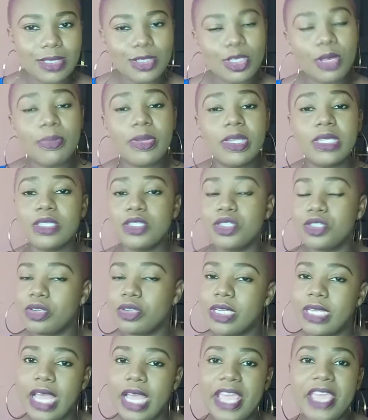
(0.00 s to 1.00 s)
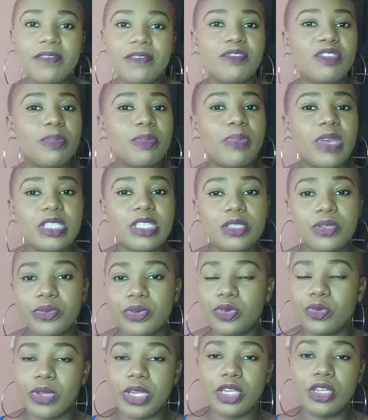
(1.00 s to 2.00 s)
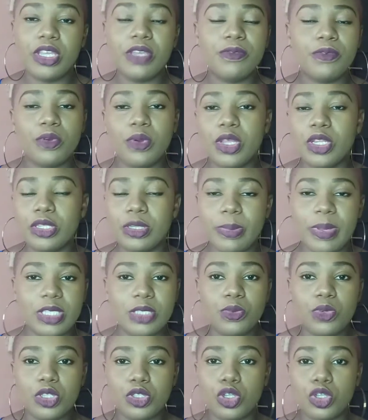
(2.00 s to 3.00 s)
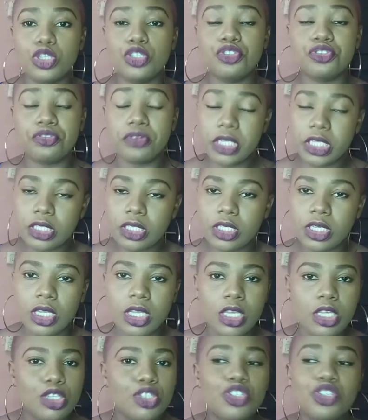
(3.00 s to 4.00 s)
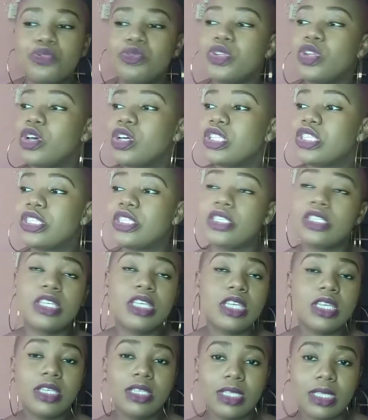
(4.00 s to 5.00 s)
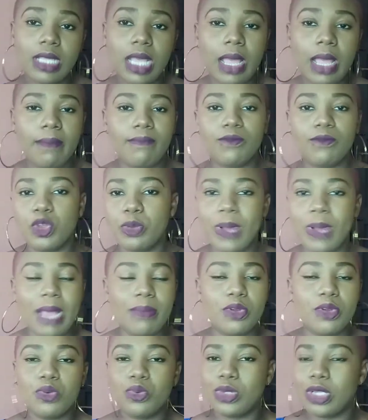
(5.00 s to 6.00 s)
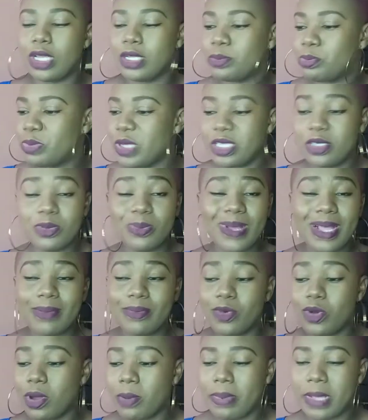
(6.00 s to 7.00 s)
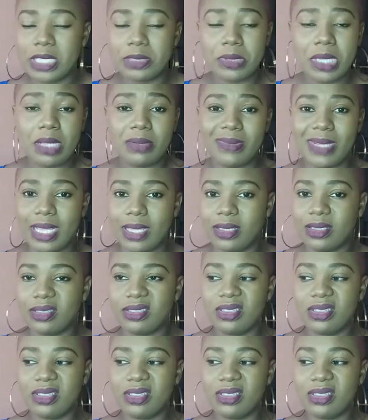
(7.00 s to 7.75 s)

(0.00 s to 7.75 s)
Somebody trained that. If the person was not trained, you will not see, and you probably will not. There's people walk past me, I'm like,